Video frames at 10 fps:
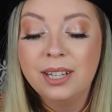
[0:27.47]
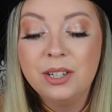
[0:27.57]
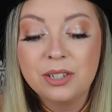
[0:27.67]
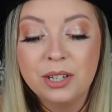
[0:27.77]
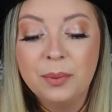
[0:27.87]

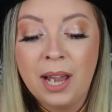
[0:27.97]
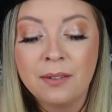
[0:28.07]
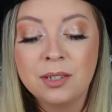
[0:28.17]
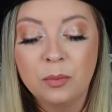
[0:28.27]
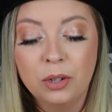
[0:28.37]
Usually we
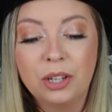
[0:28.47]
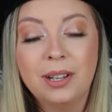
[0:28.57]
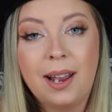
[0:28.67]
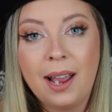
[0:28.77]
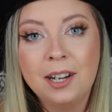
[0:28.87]
have some really
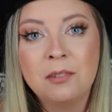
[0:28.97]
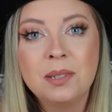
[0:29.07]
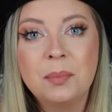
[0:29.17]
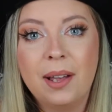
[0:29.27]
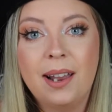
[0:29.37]
good
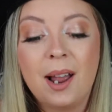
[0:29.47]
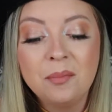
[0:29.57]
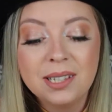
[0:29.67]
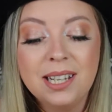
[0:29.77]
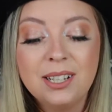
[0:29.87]
items, but I'm
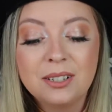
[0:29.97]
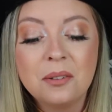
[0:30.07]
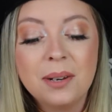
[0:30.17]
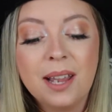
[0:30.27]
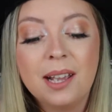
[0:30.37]
seeing so
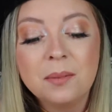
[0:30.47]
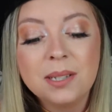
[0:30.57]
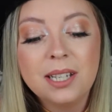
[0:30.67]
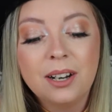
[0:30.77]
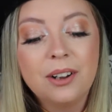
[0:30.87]
many many items
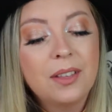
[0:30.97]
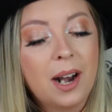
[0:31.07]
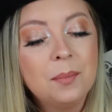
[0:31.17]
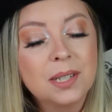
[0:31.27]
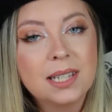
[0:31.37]
here that
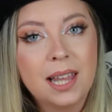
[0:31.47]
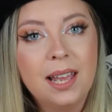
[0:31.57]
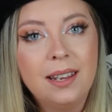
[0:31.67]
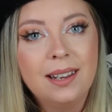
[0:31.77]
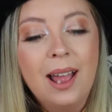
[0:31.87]
I'm just
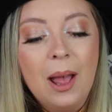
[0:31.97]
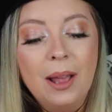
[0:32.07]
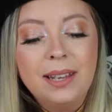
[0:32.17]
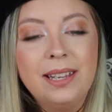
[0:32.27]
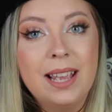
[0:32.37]
like,
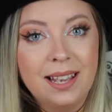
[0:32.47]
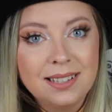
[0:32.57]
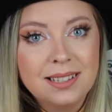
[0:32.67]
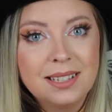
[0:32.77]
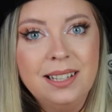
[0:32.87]

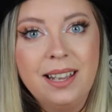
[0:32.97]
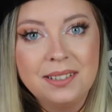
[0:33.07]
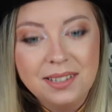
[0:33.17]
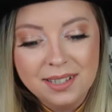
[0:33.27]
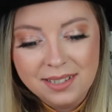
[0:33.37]
yes,
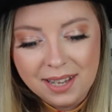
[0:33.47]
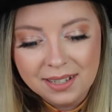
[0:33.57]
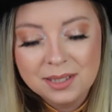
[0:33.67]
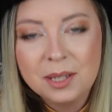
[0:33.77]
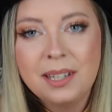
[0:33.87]
yes, yes,
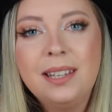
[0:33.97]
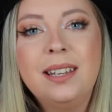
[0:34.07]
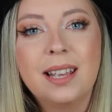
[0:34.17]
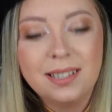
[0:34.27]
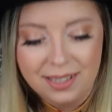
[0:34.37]
yes,
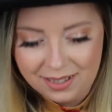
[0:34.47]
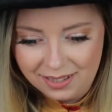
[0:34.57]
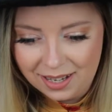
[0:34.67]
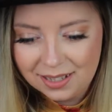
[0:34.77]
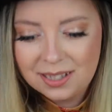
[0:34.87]
yes, yes,
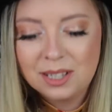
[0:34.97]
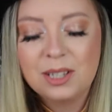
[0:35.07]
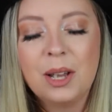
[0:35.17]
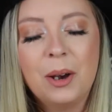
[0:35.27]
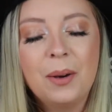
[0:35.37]
yes.
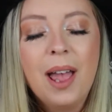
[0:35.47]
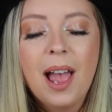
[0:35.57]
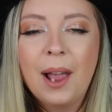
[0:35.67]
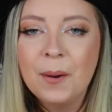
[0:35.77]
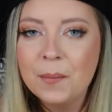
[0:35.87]
So
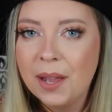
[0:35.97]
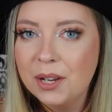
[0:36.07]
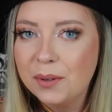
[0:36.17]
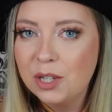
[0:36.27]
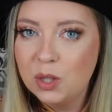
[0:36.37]
I hope that
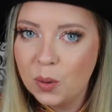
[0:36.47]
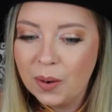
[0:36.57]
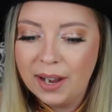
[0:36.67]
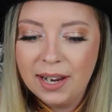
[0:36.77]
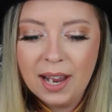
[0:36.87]
you
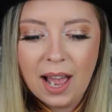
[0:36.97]
enjoy.